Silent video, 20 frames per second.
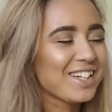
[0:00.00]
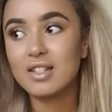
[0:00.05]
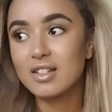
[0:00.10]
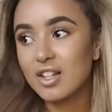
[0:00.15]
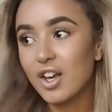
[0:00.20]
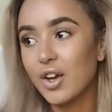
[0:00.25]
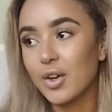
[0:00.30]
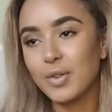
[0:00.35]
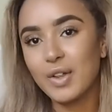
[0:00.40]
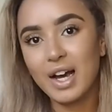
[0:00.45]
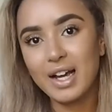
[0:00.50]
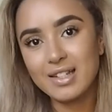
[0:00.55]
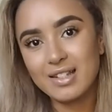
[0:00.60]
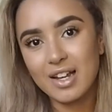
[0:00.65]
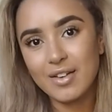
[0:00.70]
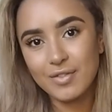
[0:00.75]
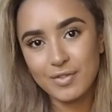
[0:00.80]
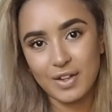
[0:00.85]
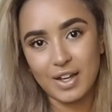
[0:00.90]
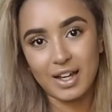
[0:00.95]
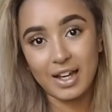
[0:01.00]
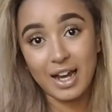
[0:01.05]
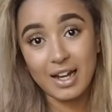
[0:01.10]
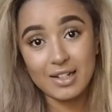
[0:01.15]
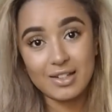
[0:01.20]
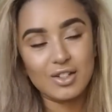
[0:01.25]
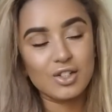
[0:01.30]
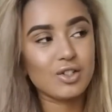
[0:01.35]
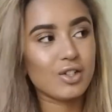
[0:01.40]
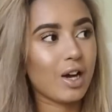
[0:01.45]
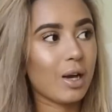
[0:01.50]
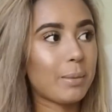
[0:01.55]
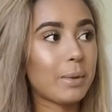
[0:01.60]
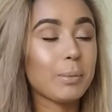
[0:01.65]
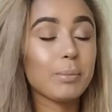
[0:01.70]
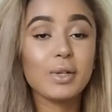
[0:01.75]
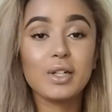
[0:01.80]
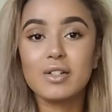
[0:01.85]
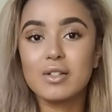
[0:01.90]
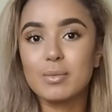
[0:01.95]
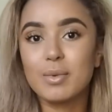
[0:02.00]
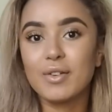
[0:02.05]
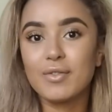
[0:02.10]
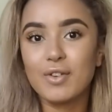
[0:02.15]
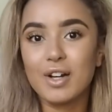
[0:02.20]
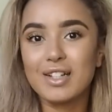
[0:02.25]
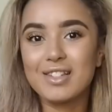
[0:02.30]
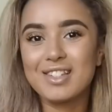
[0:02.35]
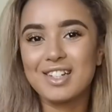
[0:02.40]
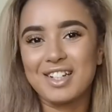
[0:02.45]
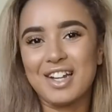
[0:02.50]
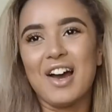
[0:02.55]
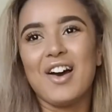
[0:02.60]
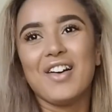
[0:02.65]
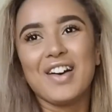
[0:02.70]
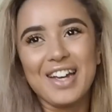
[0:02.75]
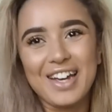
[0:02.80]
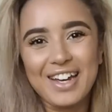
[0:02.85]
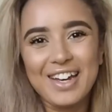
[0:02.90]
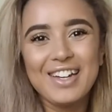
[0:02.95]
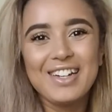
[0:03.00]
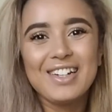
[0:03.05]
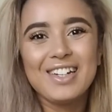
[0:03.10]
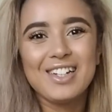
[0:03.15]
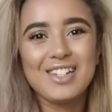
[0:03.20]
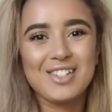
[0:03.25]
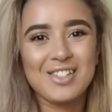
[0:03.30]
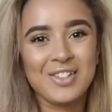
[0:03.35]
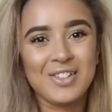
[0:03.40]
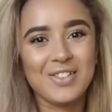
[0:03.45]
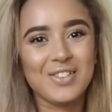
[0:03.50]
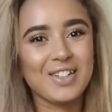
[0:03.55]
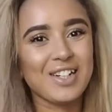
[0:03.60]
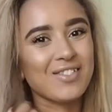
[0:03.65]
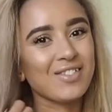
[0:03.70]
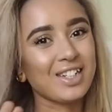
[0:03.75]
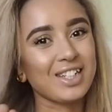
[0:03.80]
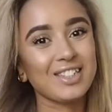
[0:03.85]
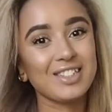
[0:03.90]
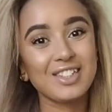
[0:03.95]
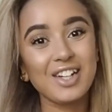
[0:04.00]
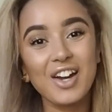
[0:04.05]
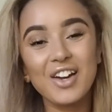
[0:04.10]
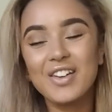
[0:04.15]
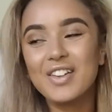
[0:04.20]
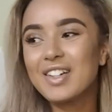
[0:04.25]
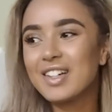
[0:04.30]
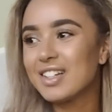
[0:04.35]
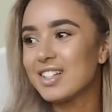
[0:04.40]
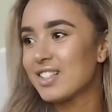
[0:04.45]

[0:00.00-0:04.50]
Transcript: So that is everything, and it's good timing because my friends are now here to get ready to go.